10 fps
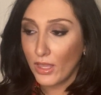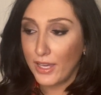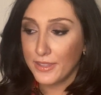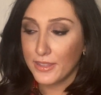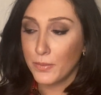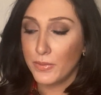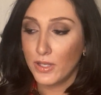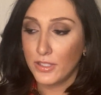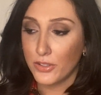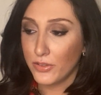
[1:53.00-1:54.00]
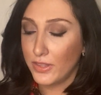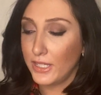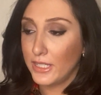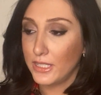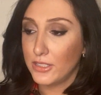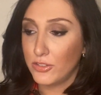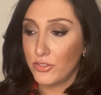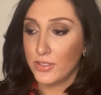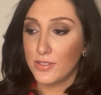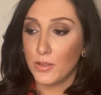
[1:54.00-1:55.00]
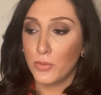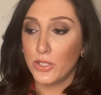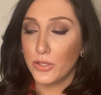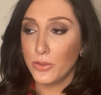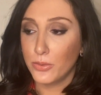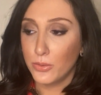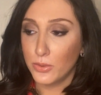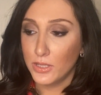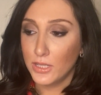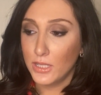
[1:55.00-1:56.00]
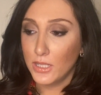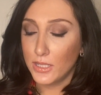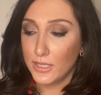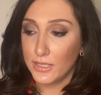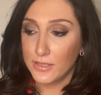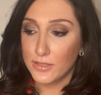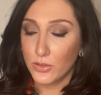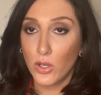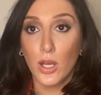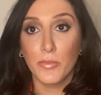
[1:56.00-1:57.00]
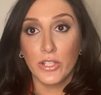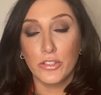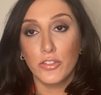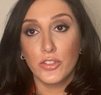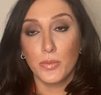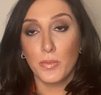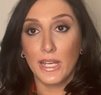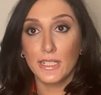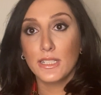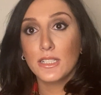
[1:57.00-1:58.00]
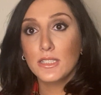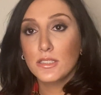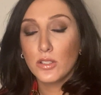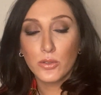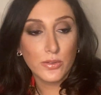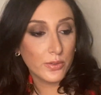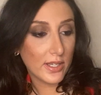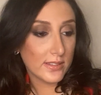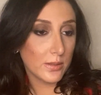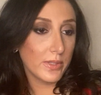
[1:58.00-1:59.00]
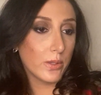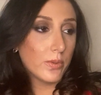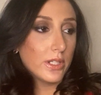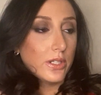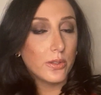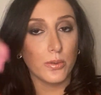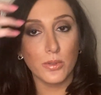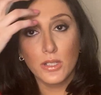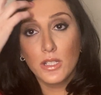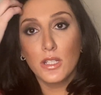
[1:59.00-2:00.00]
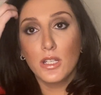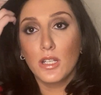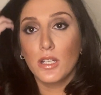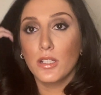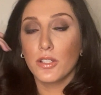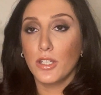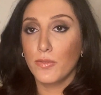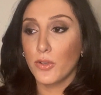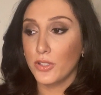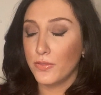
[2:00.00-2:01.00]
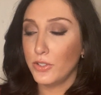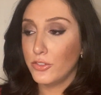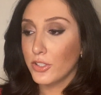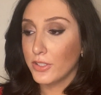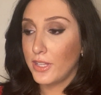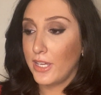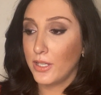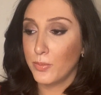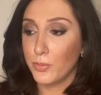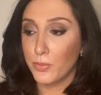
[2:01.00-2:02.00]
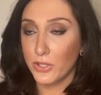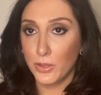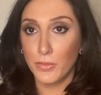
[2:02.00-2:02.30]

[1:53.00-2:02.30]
I think that another thing is just someone who is relationship minded. So if you ask them like, what are you looking for in the future, they pretty